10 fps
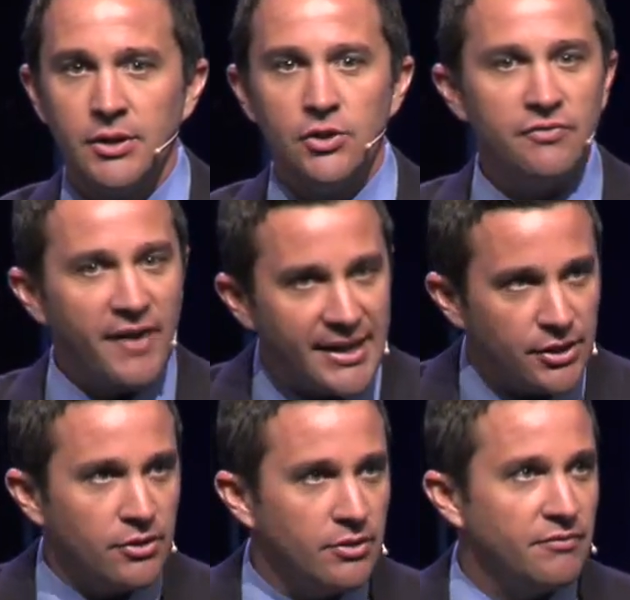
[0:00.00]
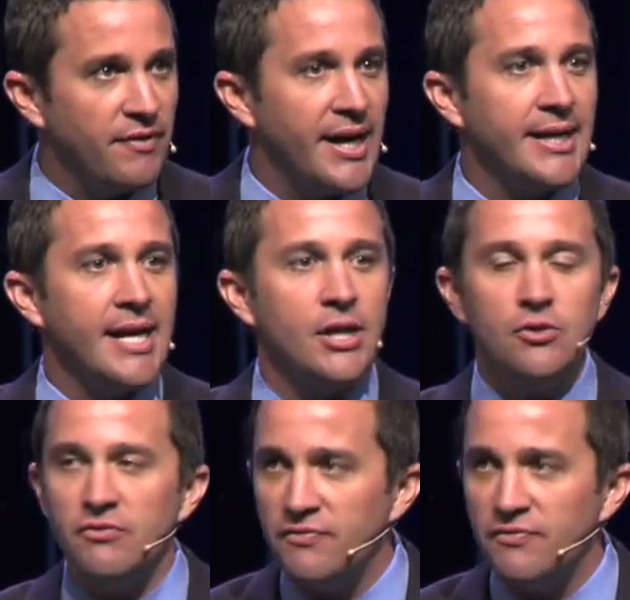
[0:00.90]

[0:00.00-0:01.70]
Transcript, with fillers: You fight the good fight and you